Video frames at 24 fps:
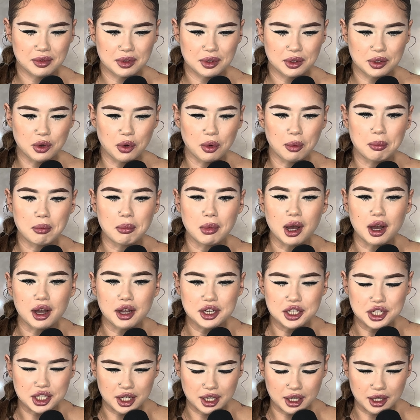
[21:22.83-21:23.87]
you're
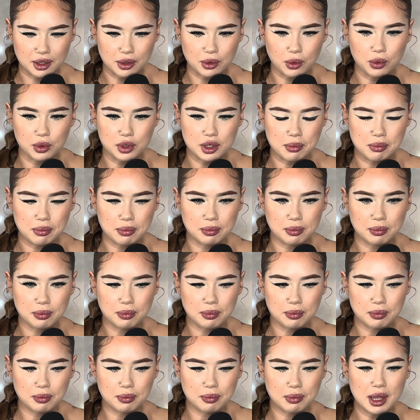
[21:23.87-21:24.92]
merging all the
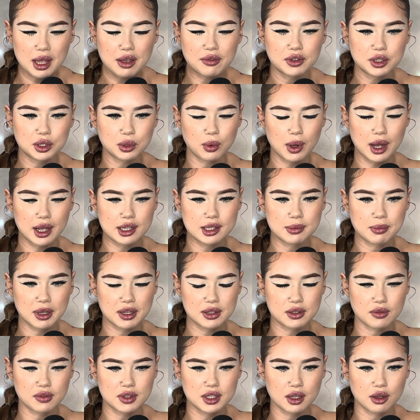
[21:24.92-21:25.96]
pivotal
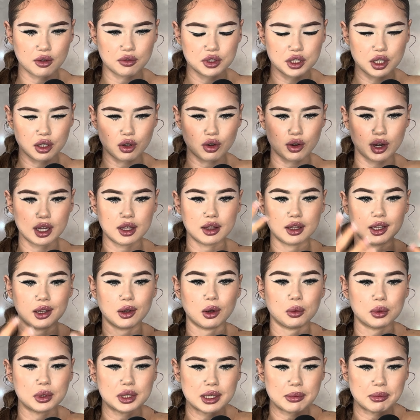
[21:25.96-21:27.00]
aspects of self to create the
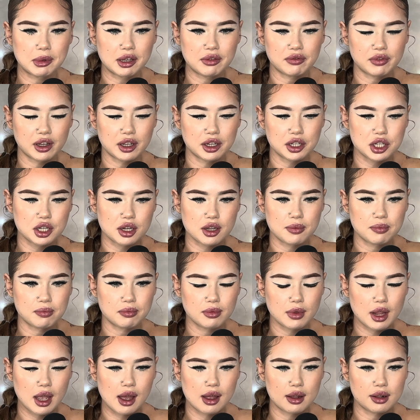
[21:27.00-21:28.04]
ultimate version.
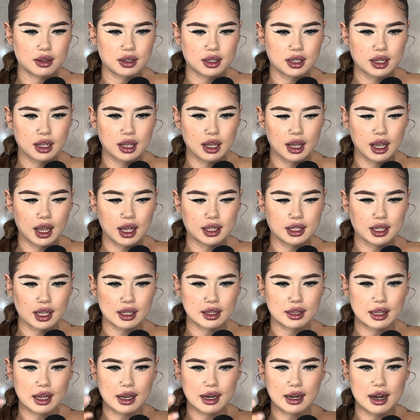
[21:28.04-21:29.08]
And it's
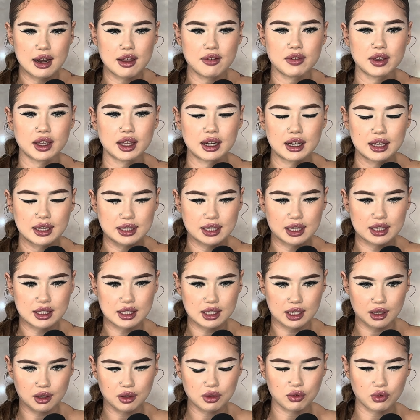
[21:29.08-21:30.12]
like they're living and
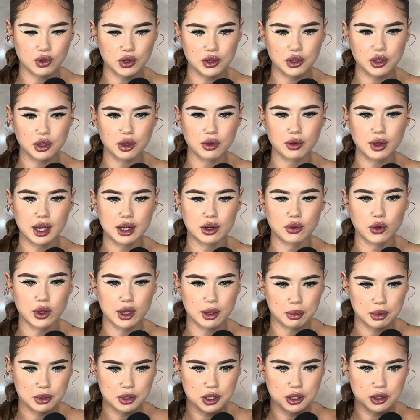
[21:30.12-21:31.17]
existing through you, and you're
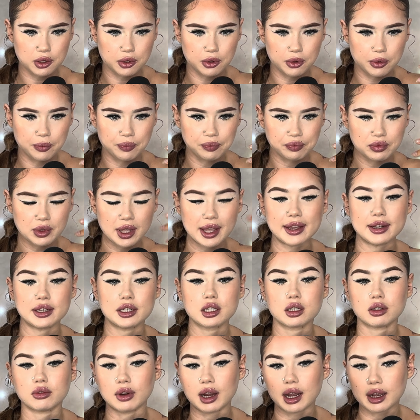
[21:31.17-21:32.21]
able to
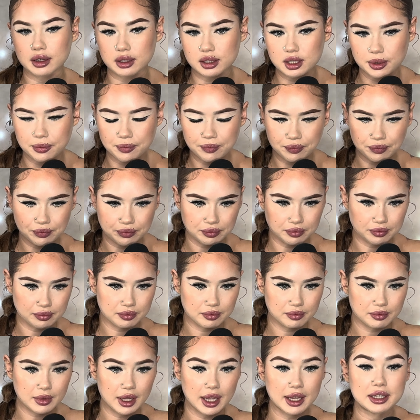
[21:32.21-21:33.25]
interact
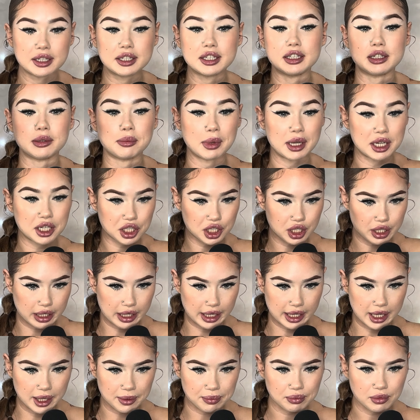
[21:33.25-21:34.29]

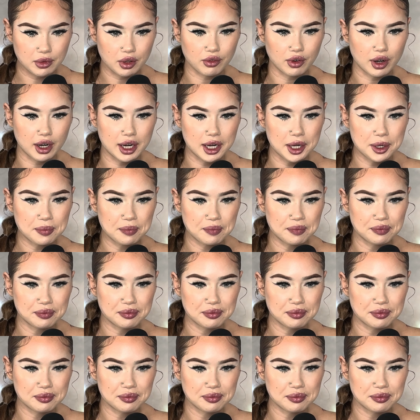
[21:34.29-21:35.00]
interdimensionally, right?